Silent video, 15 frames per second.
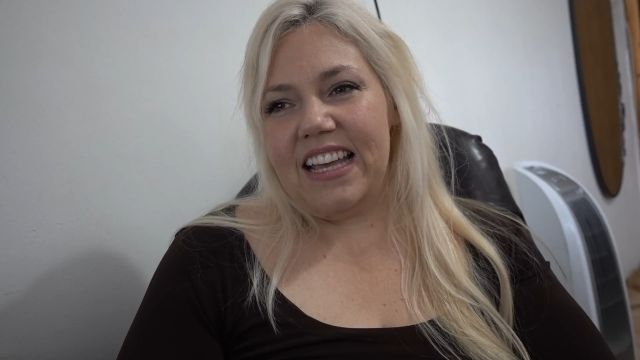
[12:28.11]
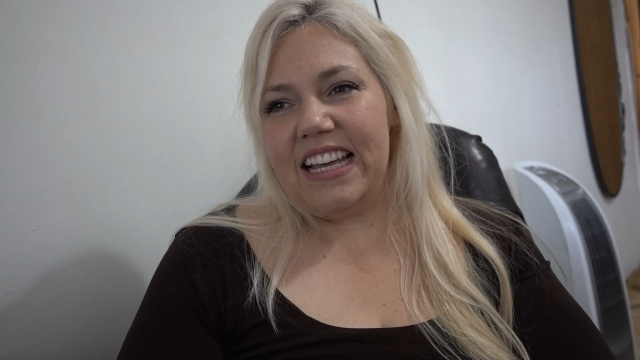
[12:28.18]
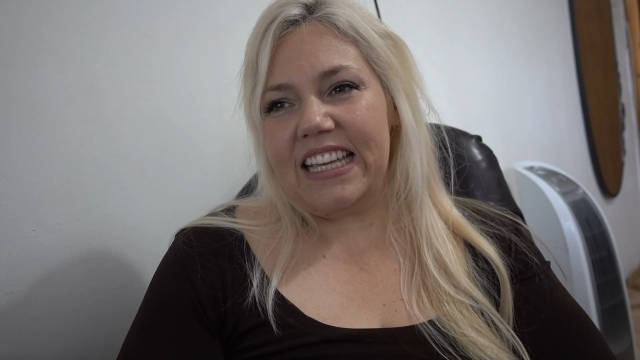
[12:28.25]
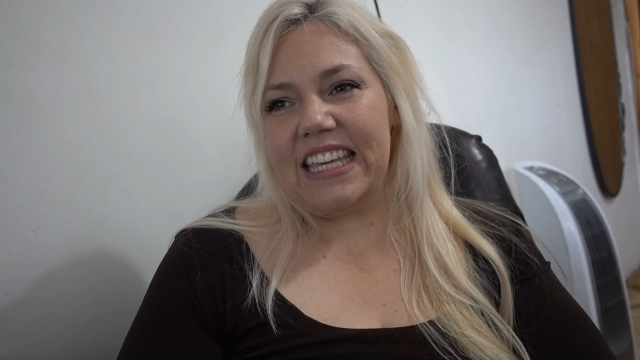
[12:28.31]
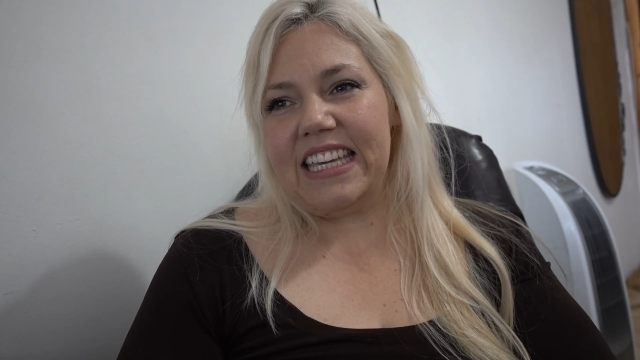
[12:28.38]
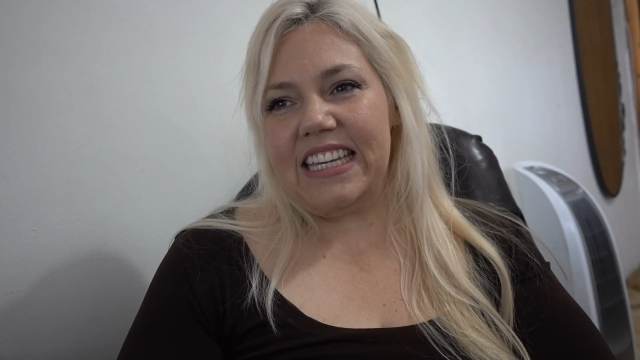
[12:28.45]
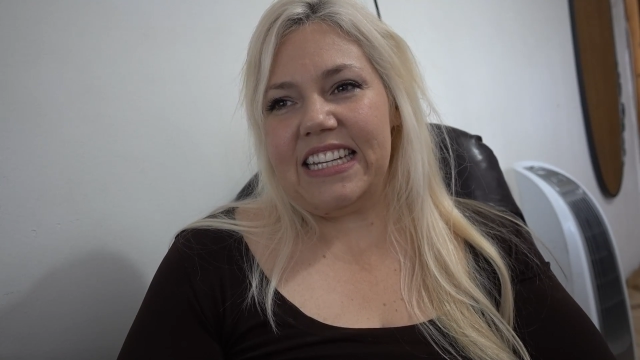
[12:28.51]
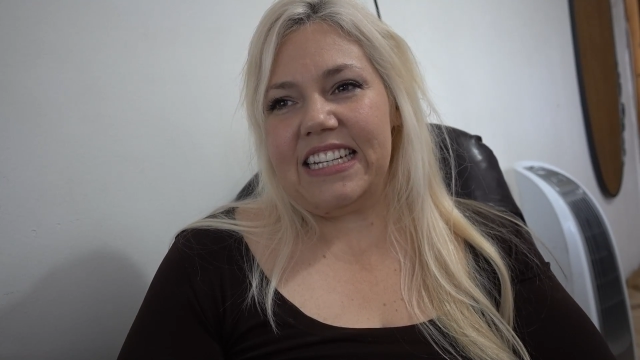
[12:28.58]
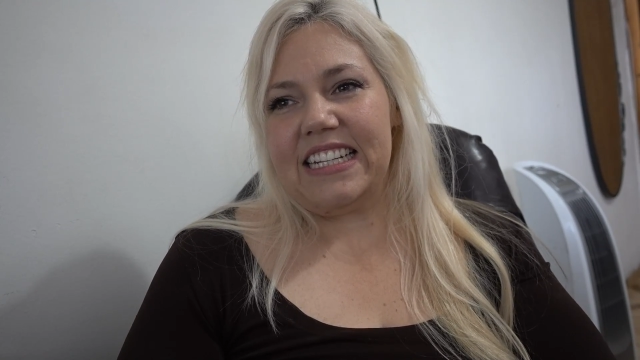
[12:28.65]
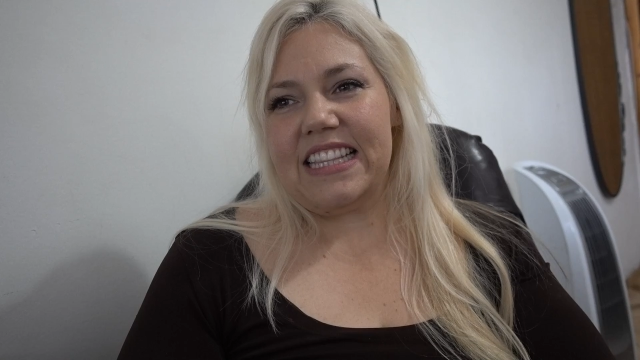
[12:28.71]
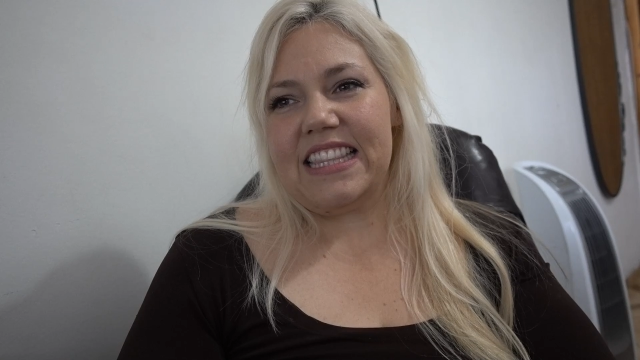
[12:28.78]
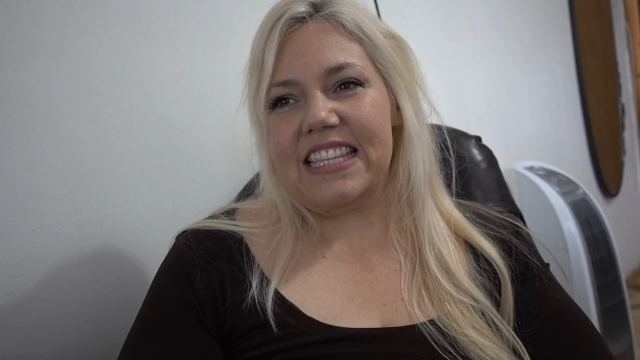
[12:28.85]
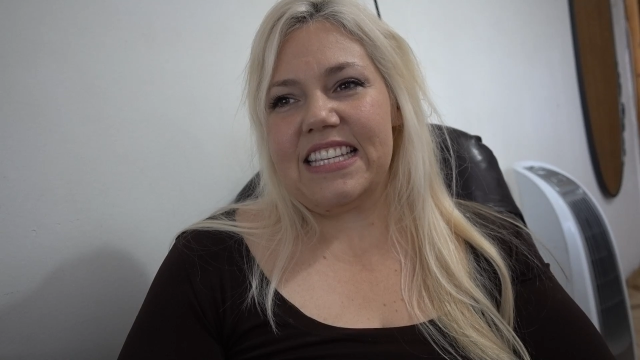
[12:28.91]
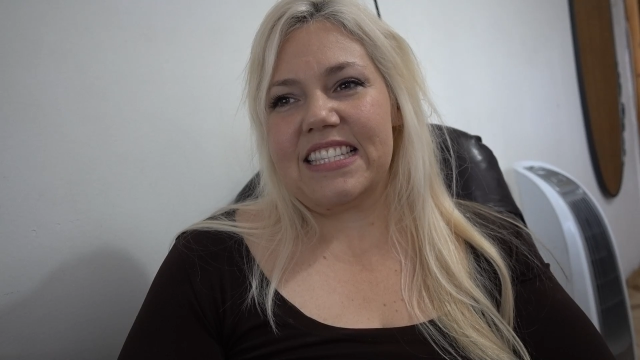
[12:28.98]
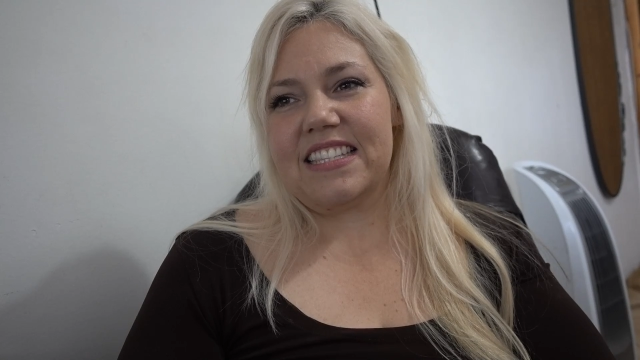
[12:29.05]
again,
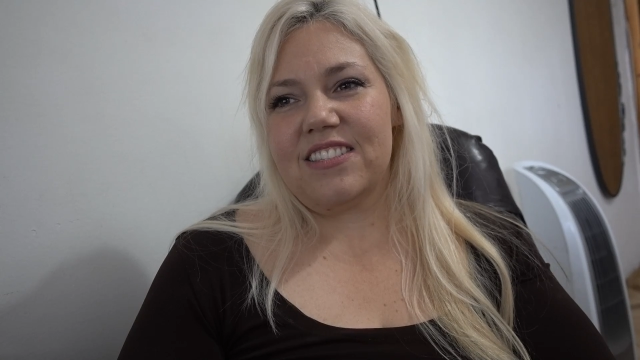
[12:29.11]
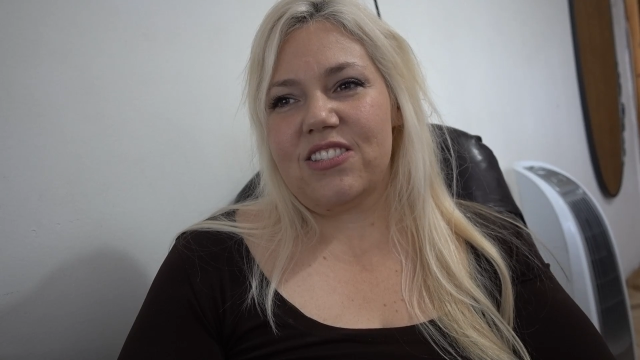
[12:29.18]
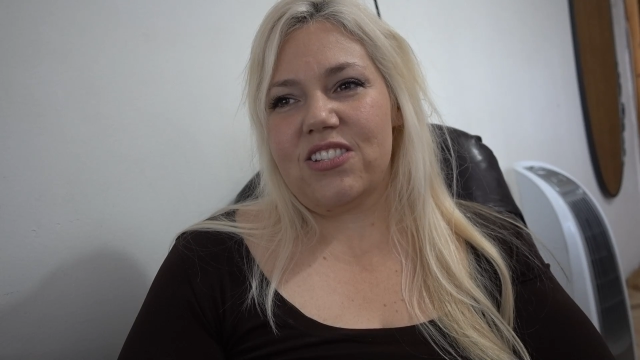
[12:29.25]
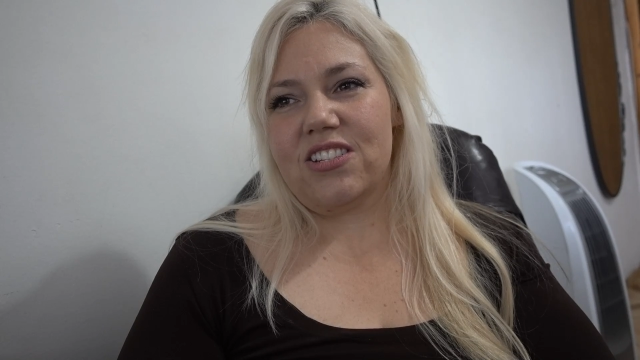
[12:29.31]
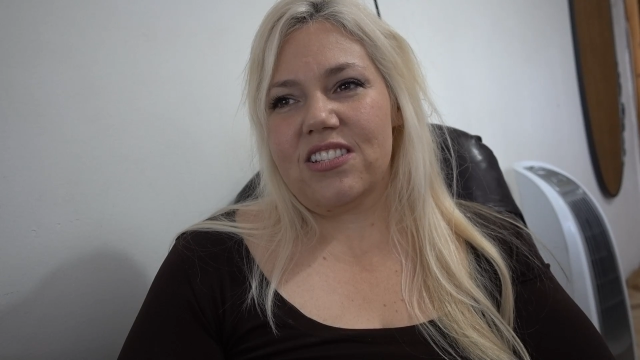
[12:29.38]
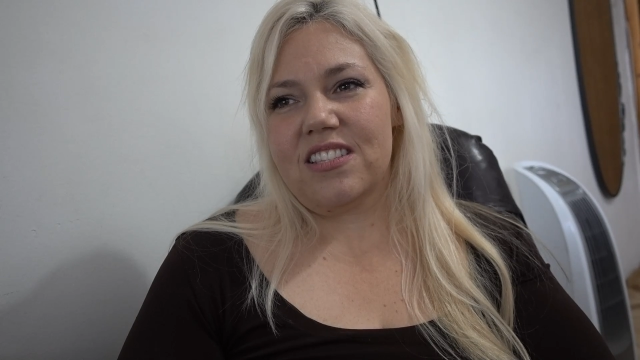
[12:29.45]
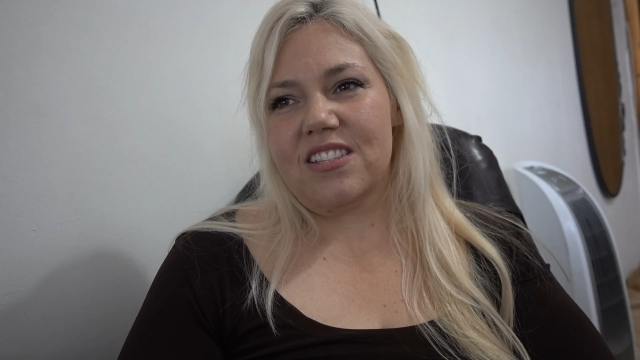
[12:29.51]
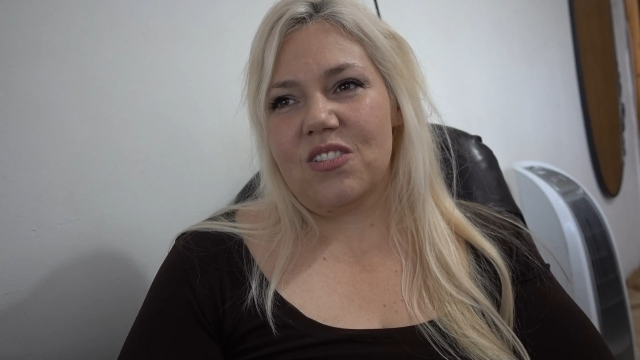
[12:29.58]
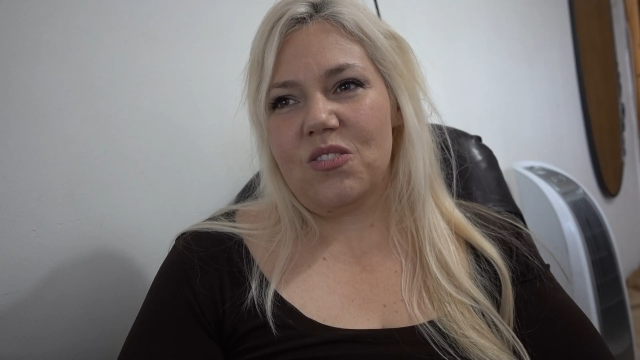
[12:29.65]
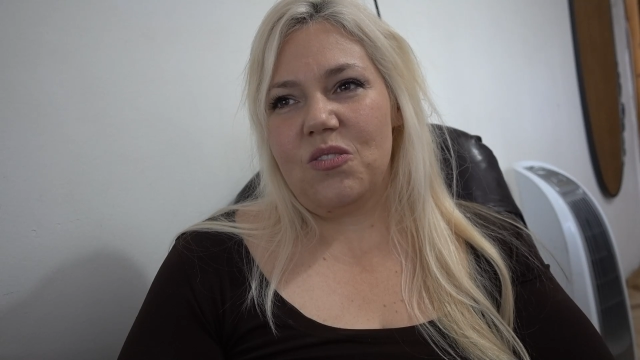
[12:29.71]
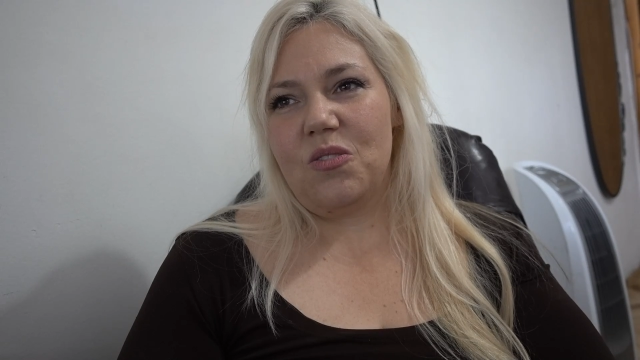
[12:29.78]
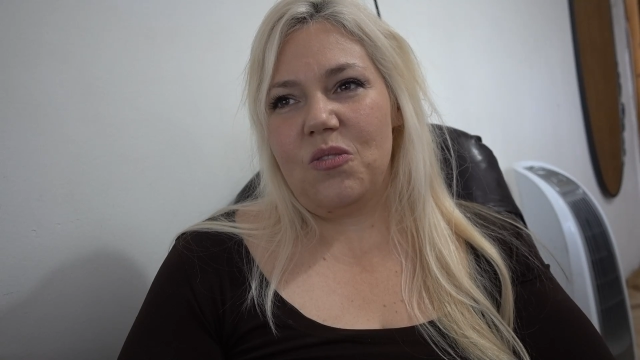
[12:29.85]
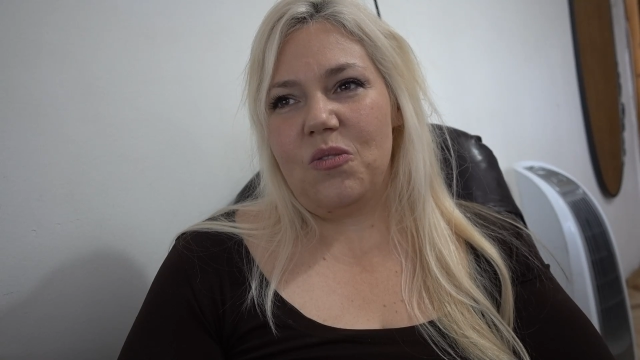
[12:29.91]
this is just